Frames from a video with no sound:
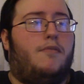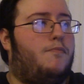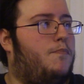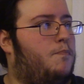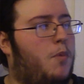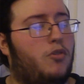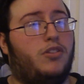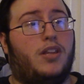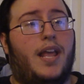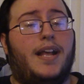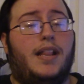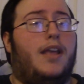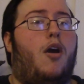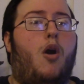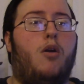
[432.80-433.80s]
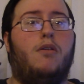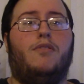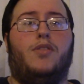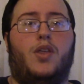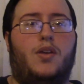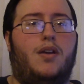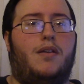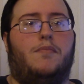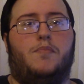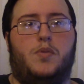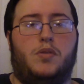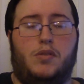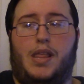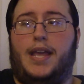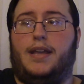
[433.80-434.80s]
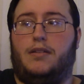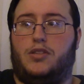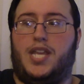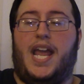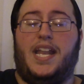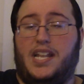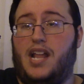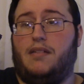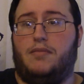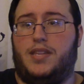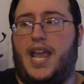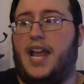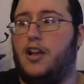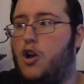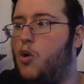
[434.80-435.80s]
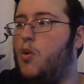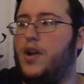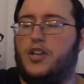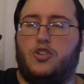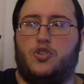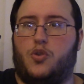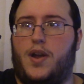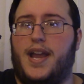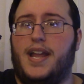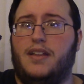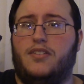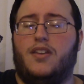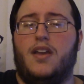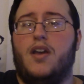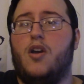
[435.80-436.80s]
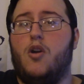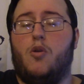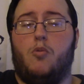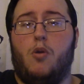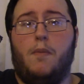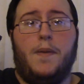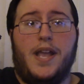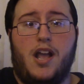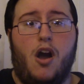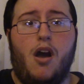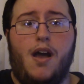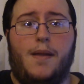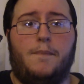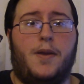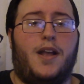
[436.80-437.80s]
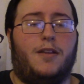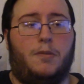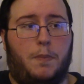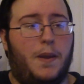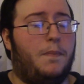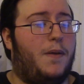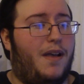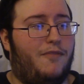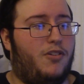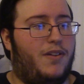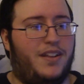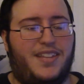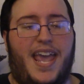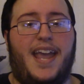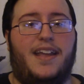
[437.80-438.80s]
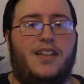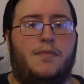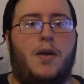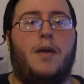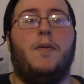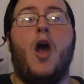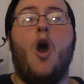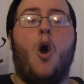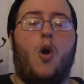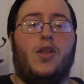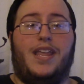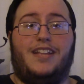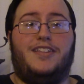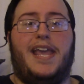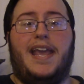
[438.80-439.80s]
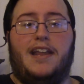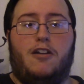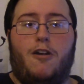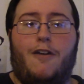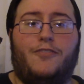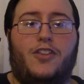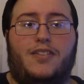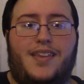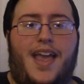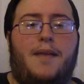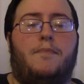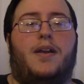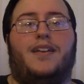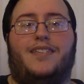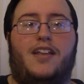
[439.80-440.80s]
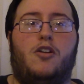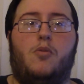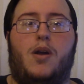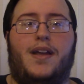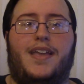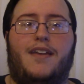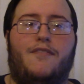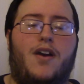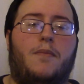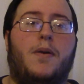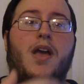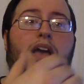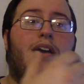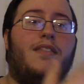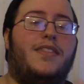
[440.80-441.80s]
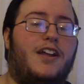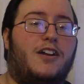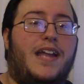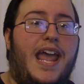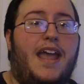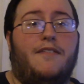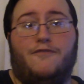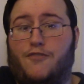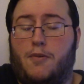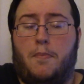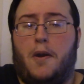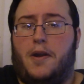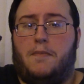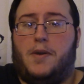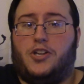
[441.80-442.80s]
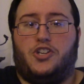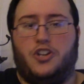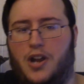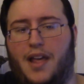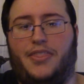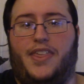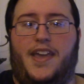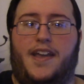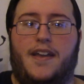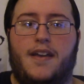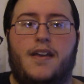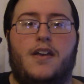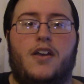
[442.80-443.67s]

most likely all the like 10, 10 coin trades will be gone because people have already taken them up or they've taken it off the site because they don't want to give up their game for pretty much nothing.